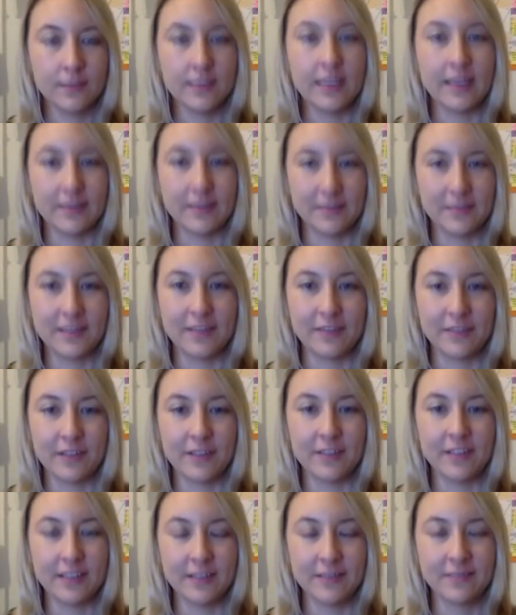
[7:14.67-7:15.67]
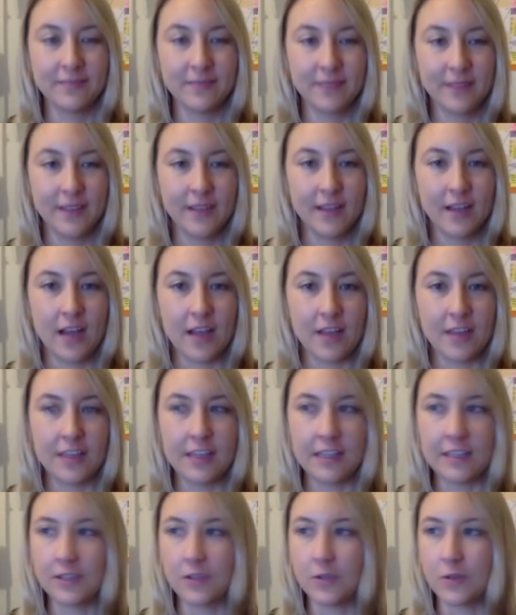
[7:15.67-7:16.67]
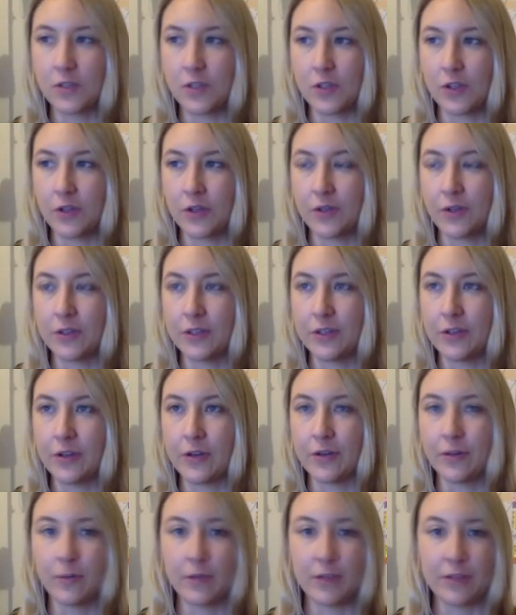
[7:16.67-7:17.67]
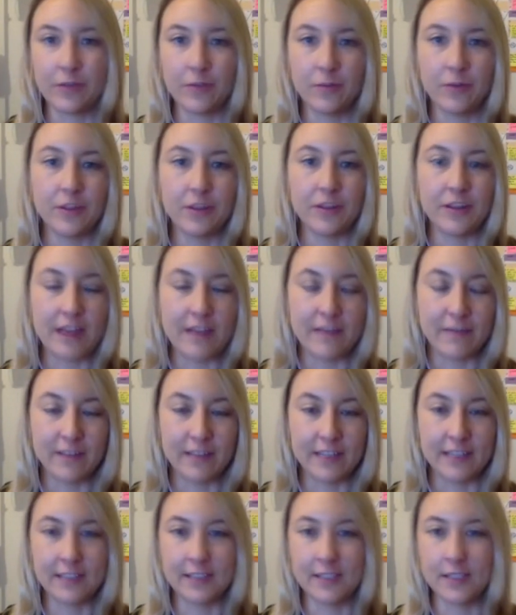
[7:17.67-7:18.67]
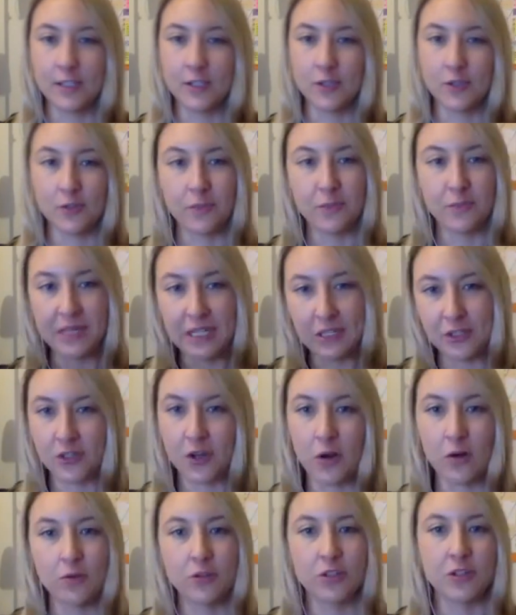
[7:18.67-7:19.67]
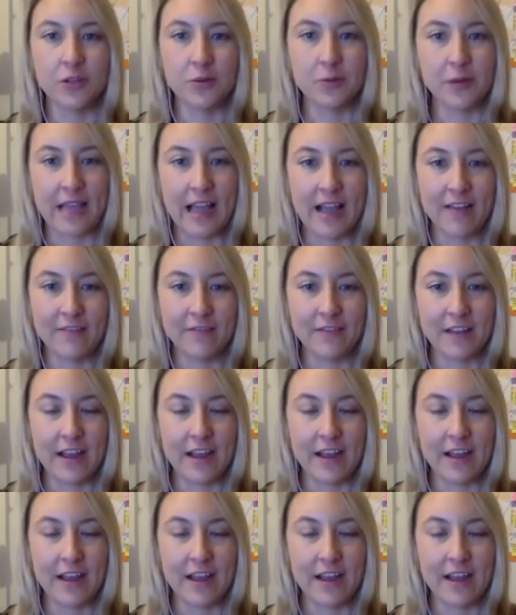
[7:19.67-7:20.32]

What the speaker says: Yeah, definitely. I think it's also, with Netflix and the sort of binge culture that we have